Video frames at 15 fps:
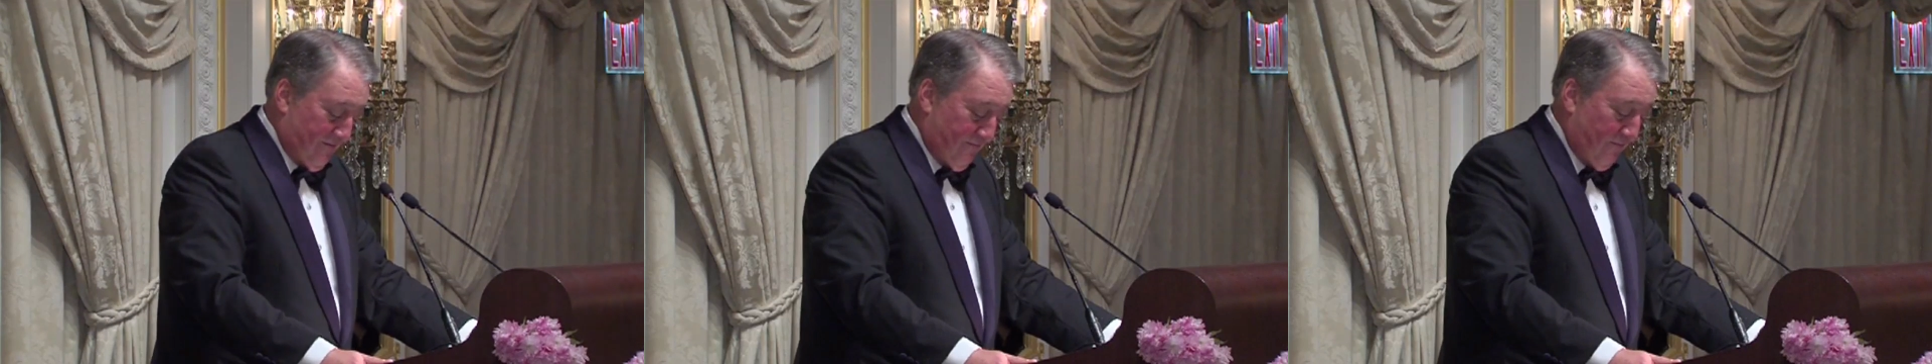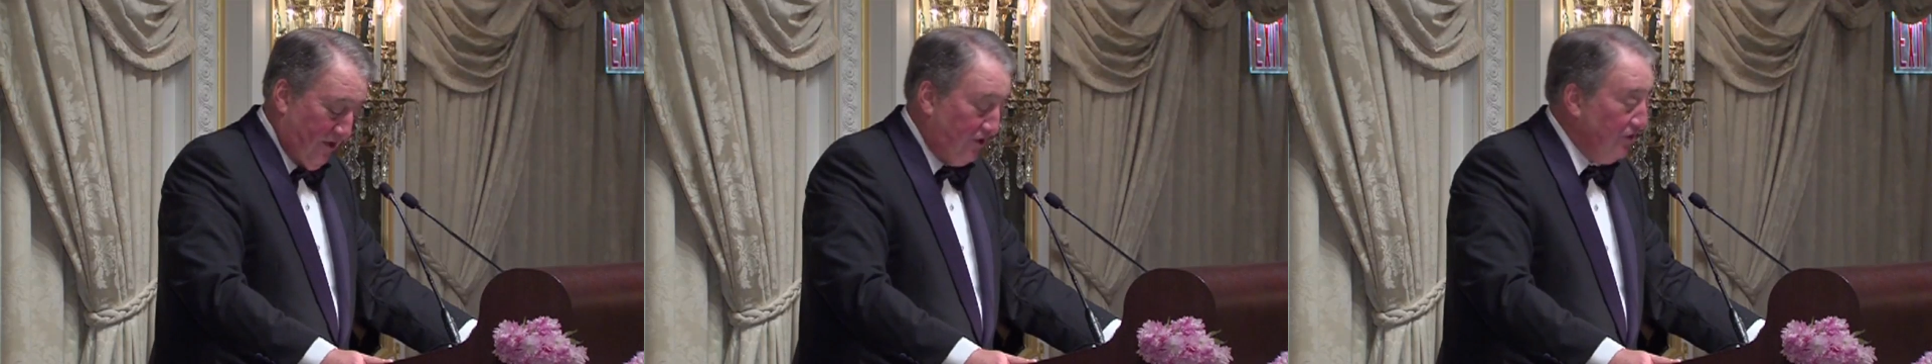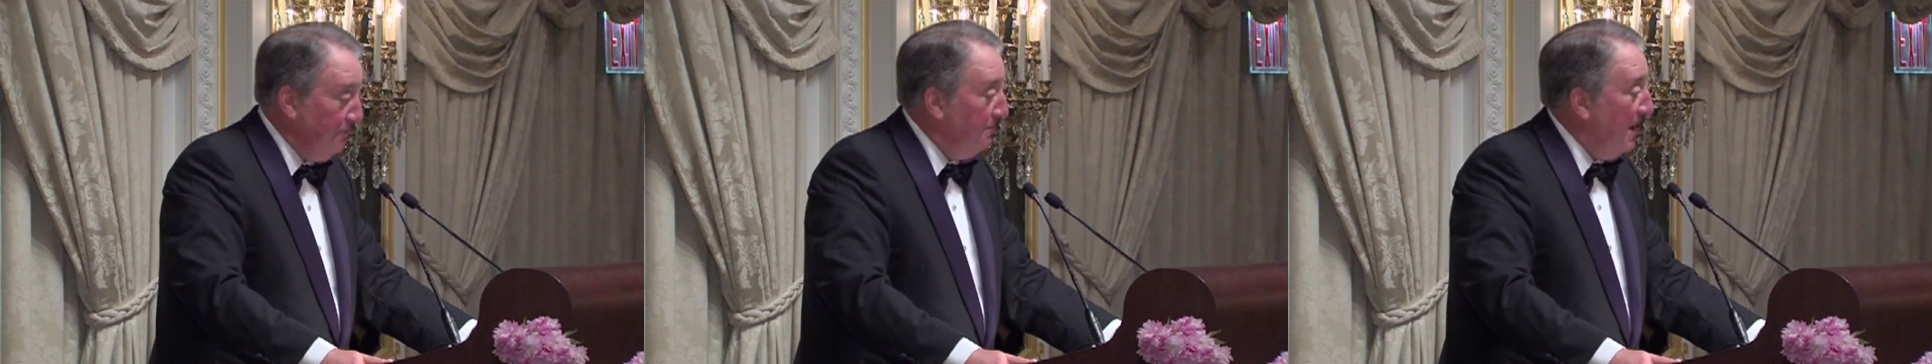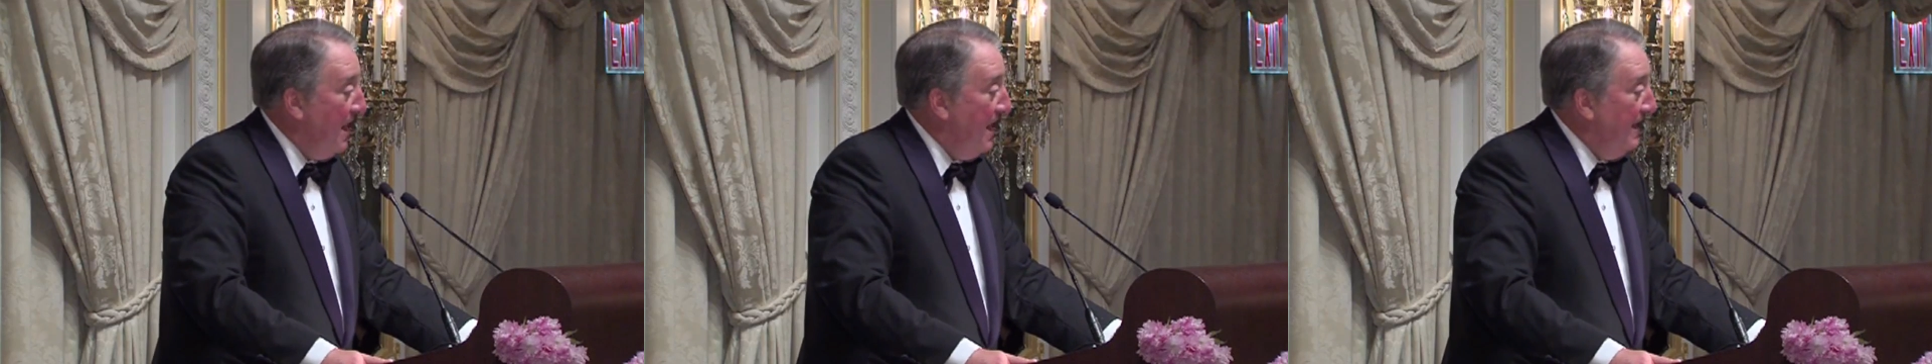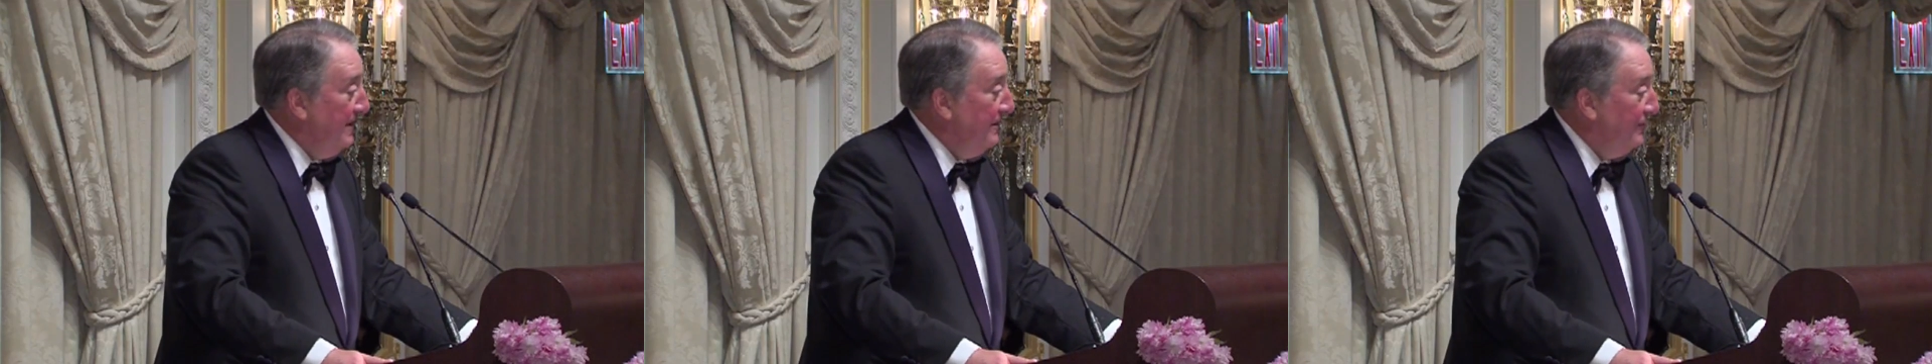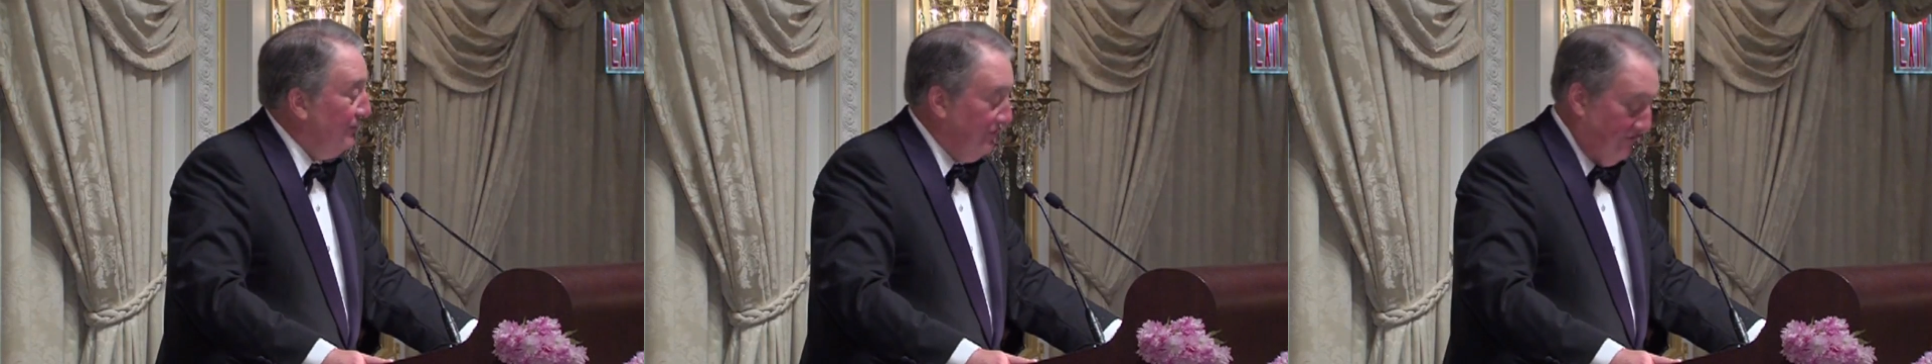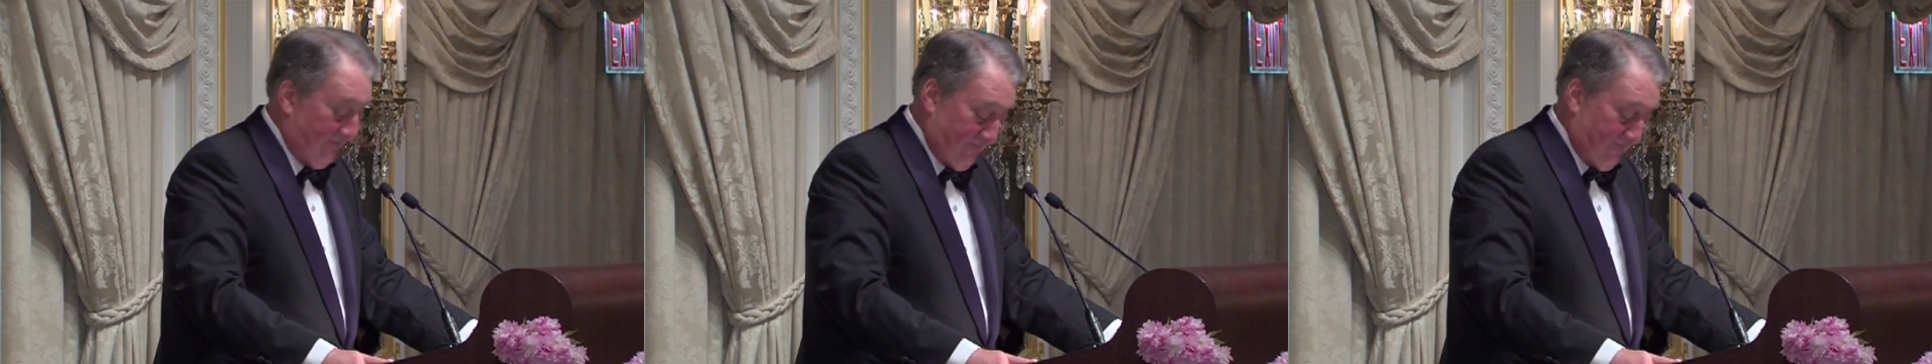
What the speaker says: much abides,